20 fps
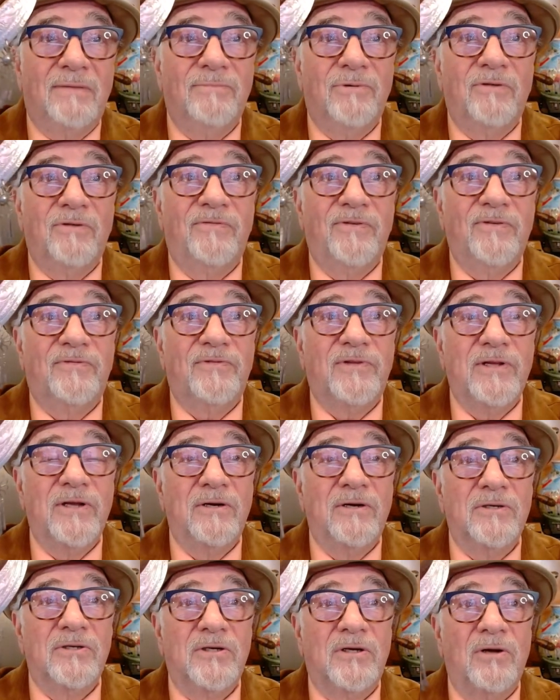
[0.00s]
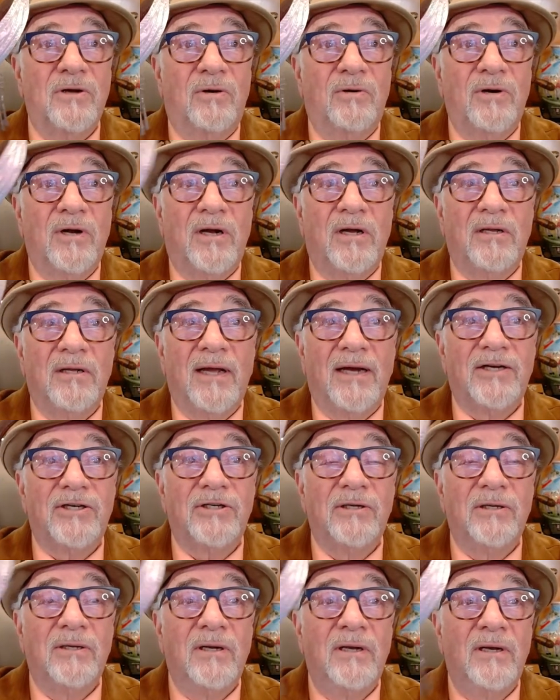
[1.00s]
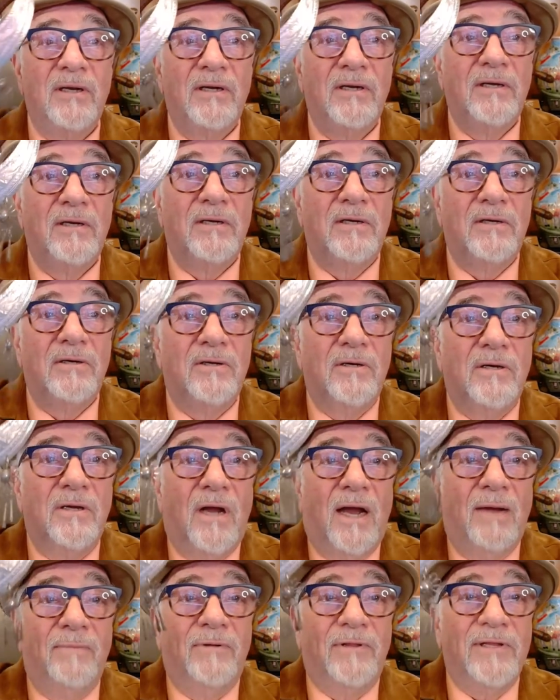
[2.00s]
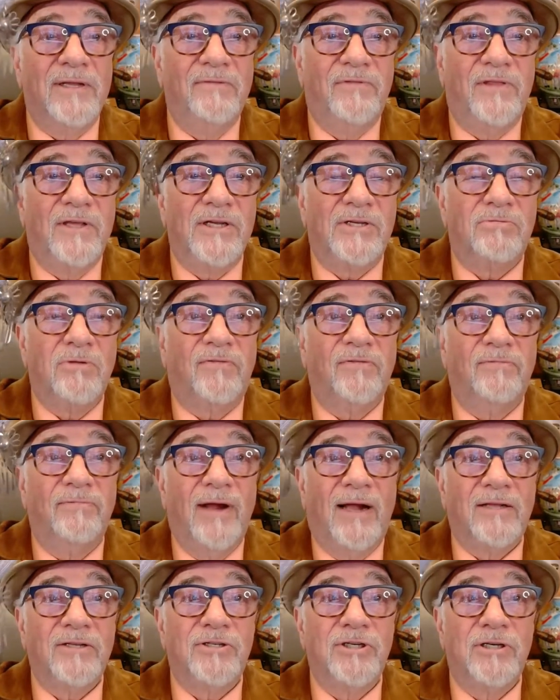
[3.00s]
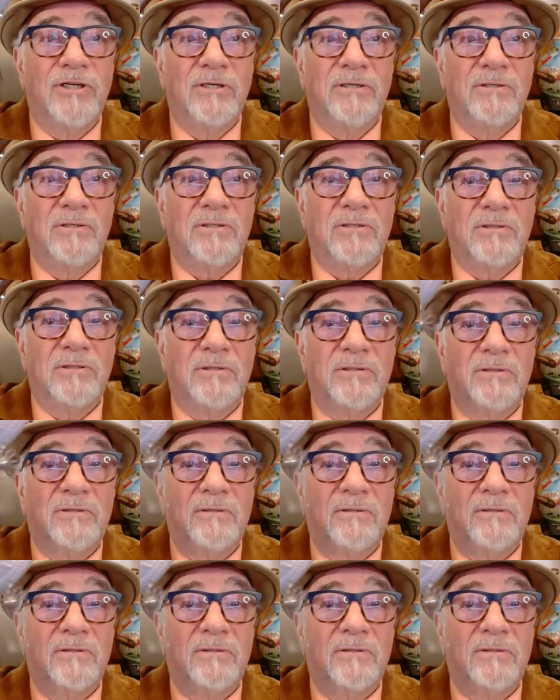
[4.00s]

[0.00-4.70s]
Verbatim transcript: bought 50 years ago in a collection. I believe these were from Algiers.